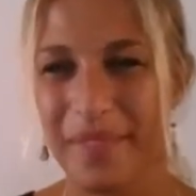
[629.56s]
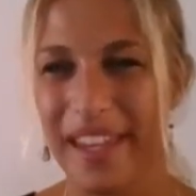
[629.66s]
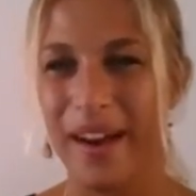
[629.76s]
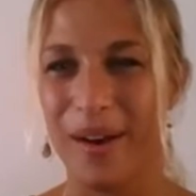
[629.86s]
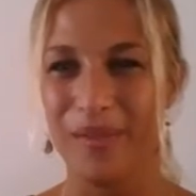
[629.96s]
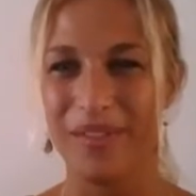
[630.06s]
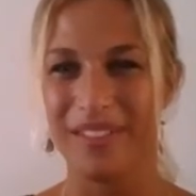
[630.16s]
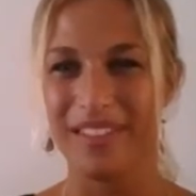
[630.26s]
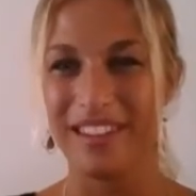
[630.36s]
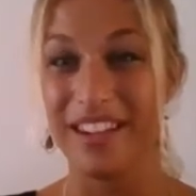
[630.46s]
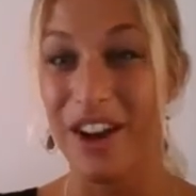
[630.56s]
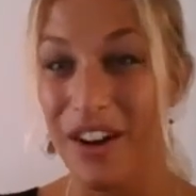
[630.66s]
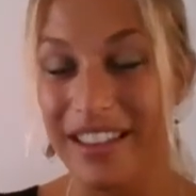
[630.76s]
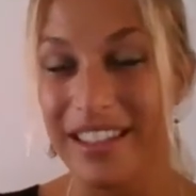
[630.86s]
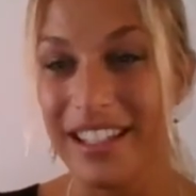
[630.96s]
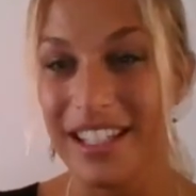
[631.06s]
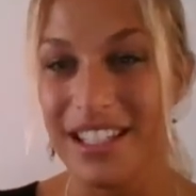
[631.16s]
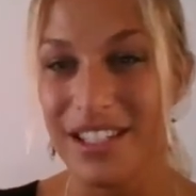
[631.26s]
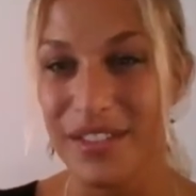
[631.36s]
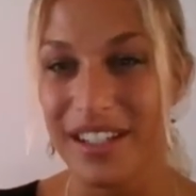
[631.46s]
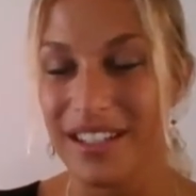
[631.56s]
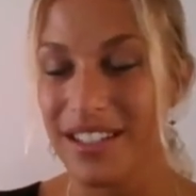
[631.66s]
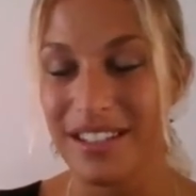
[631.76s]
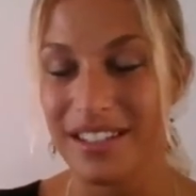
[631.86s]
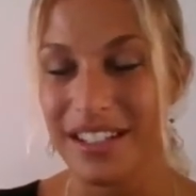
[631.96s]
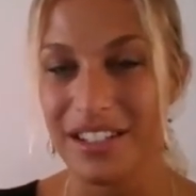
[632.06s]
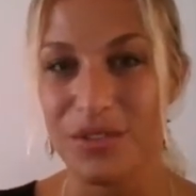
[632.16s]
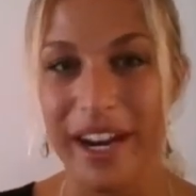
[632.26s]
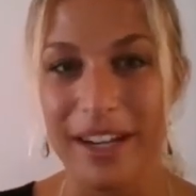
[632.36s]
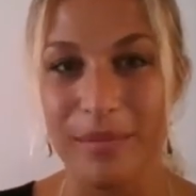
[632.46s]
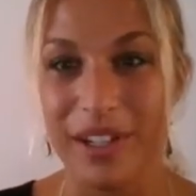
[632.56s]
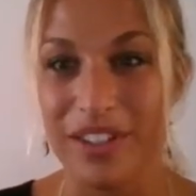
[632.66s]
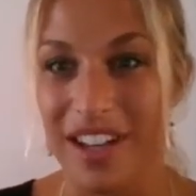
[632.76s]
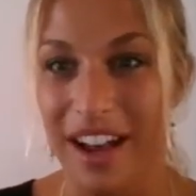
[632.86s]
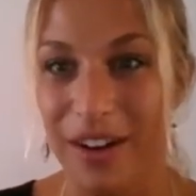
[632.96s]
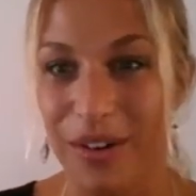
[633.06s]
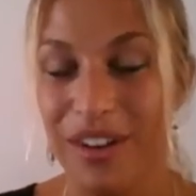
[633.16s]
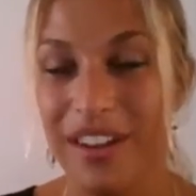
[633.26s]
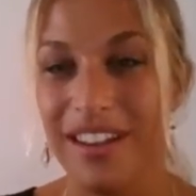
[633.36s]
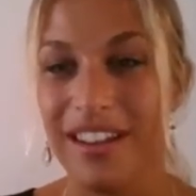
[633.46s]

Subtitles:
Yeah, I think it's great, because now